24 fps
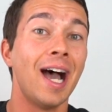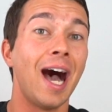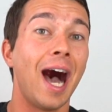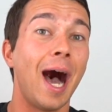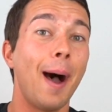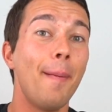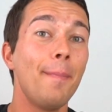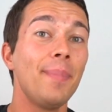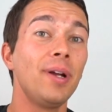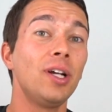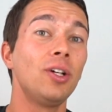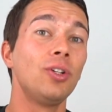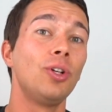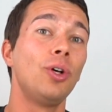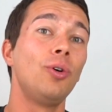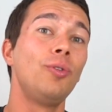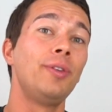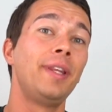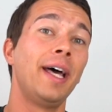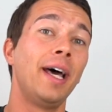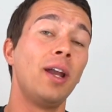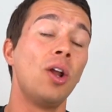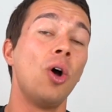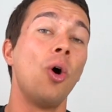I'm gonna
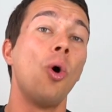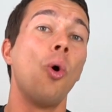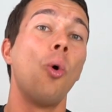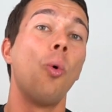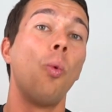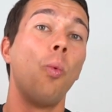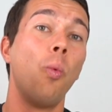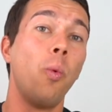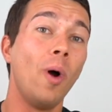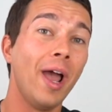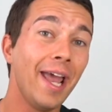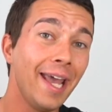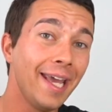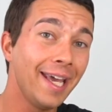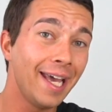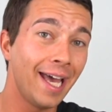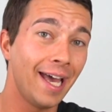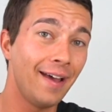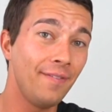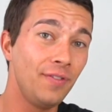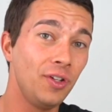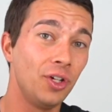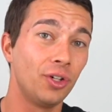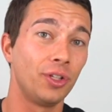load that way
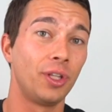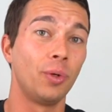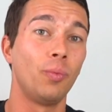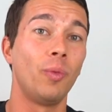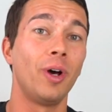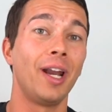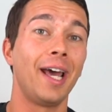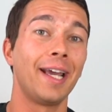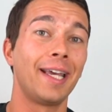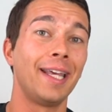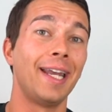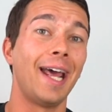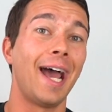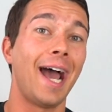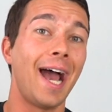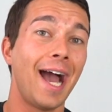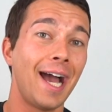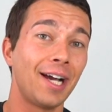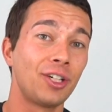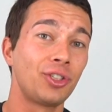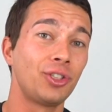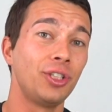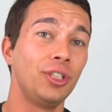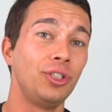heavier than what I can
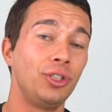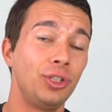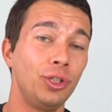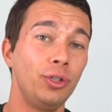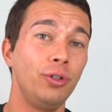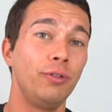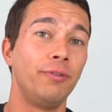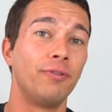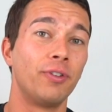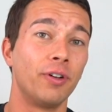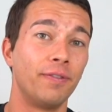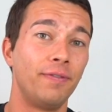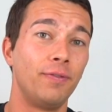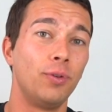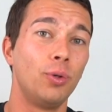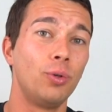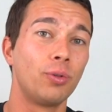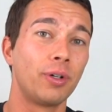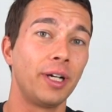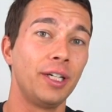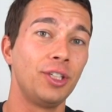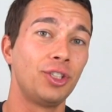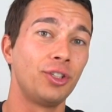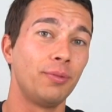actually do for
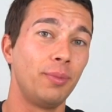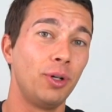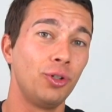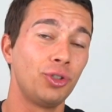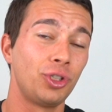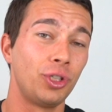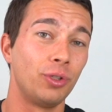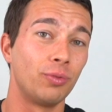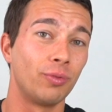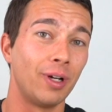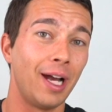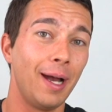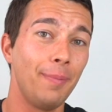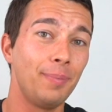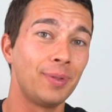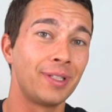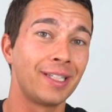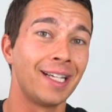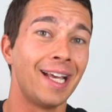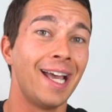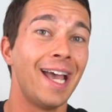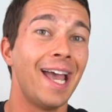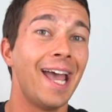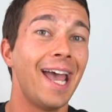full range of motion
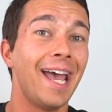reps